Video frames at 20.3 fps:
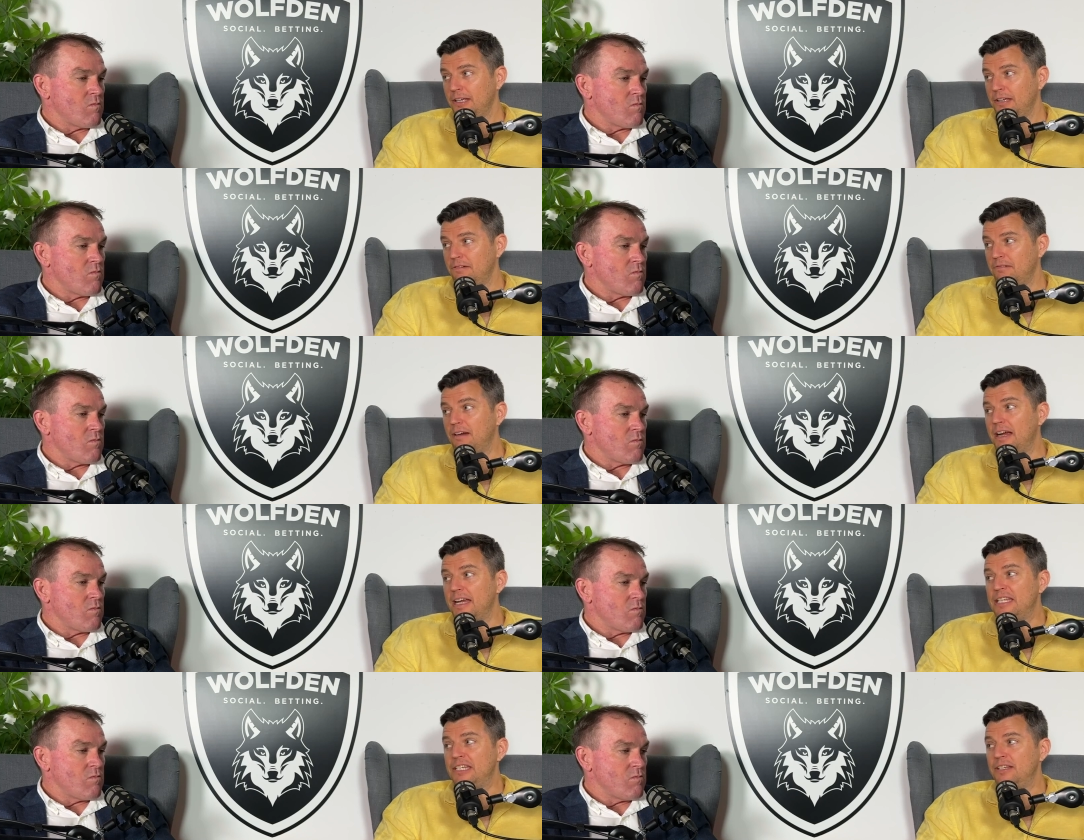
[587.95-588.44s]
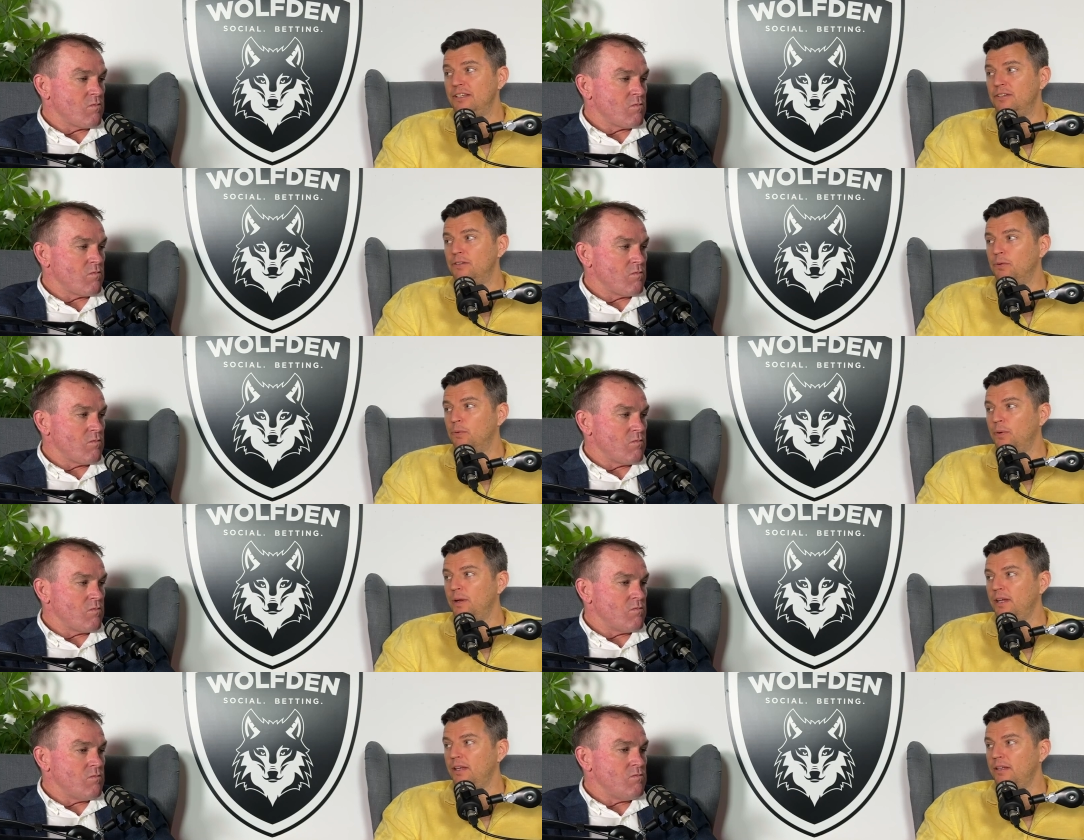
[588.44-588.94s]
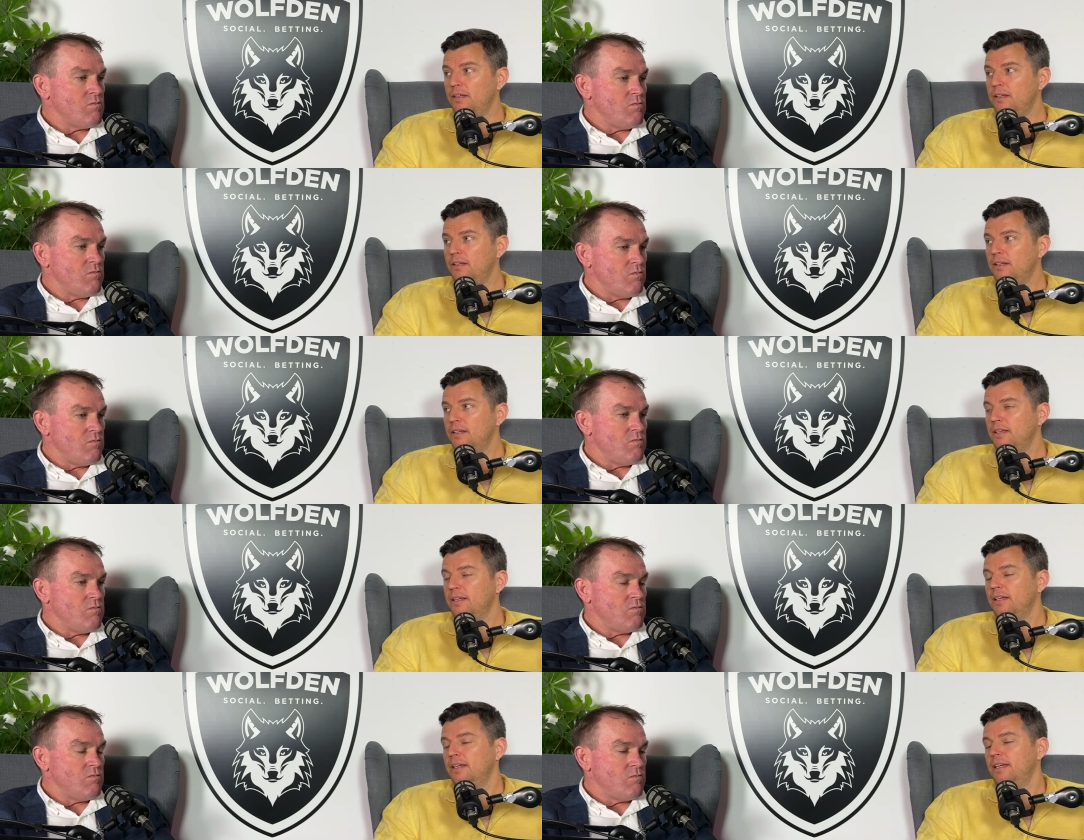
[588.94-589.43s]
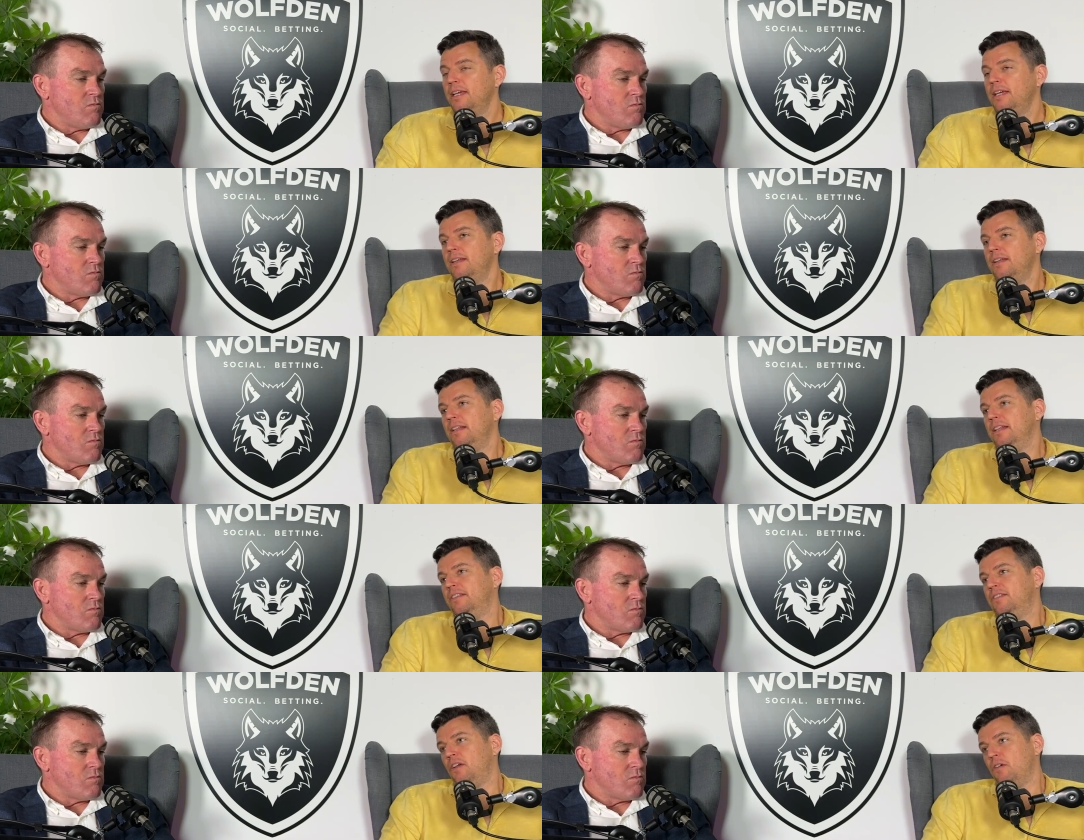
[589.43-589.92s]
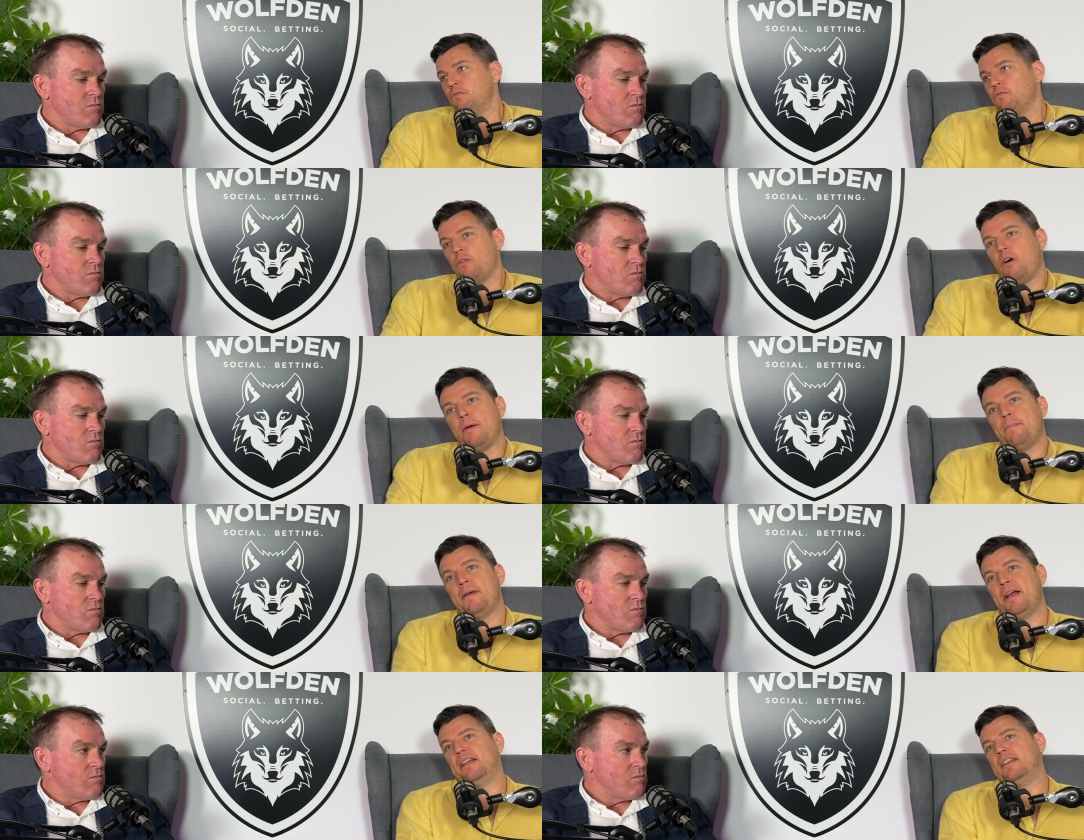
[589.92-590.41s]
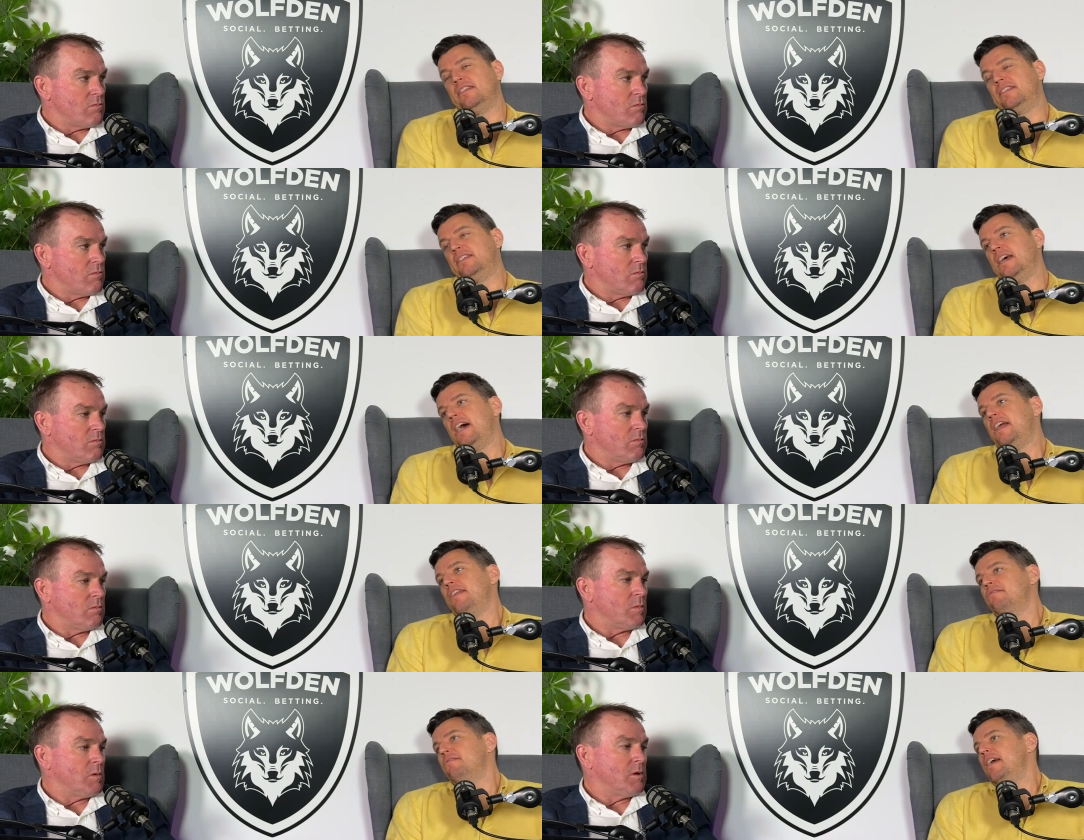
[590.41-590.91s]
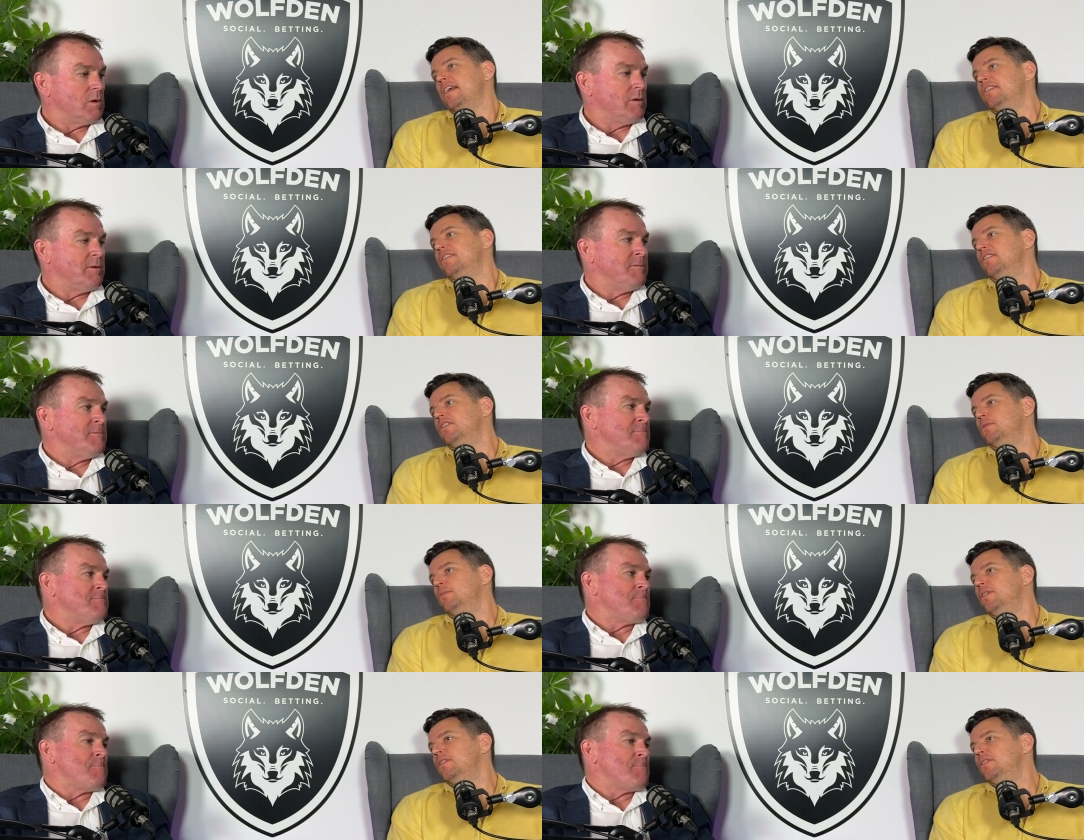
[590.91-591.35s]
Speaker 1: racing to win let's go right back to start of Racing to Win.